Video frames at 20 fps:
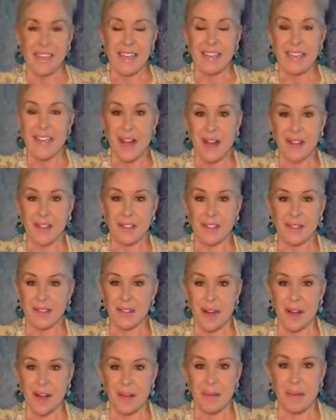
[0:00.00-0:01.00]
Now let's
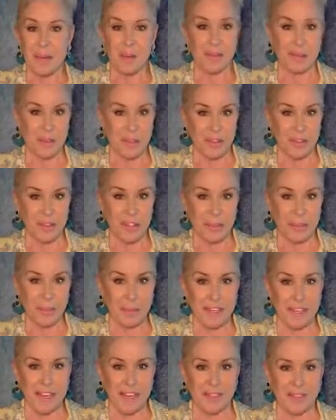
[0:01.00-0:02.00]
talk about your course
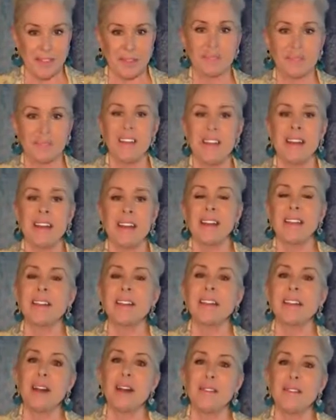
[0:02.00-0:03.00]
application.
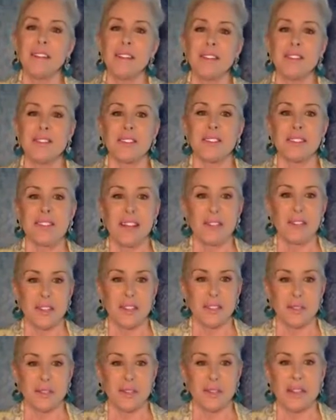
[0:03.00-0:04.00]
The level of success
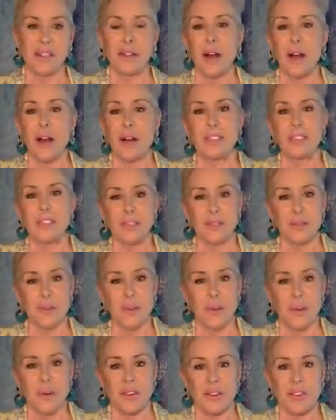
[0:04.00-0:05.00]
that you'll unlock with this
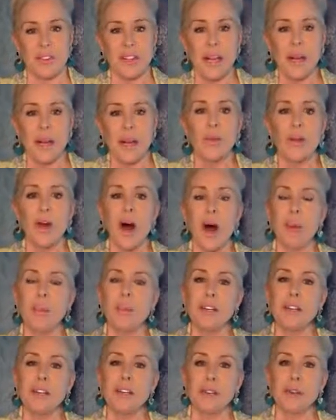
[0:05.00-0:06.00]
course will all
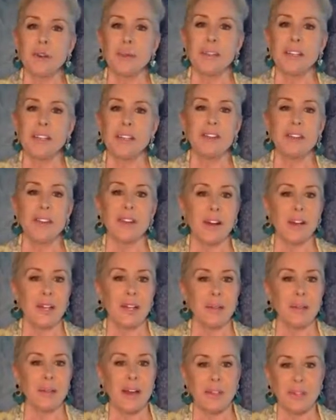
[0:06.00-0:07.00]
be determined
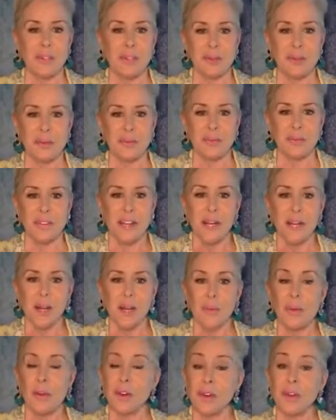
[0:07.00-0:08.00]
entirely by you.
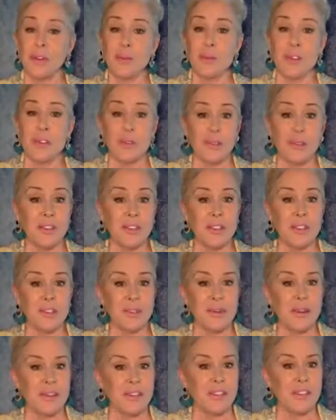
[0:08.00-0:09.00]
We're here to encourage
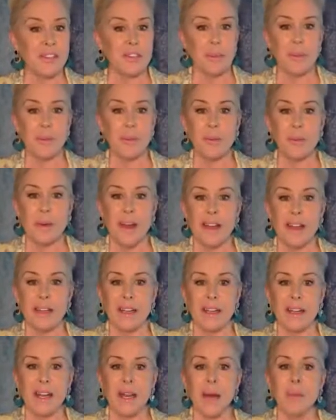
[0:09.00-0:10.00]
you every step of the
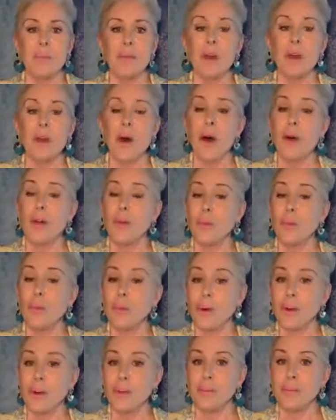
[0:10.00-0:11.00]
way, but all the
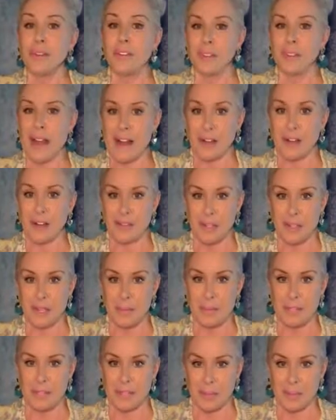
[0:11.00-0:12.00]
work must actually
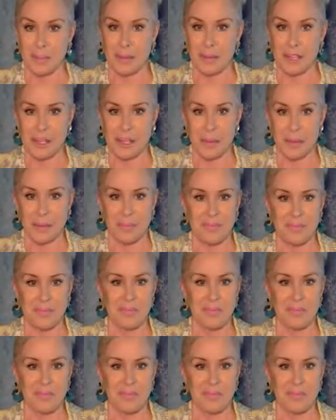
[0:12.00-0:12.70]
be done by you.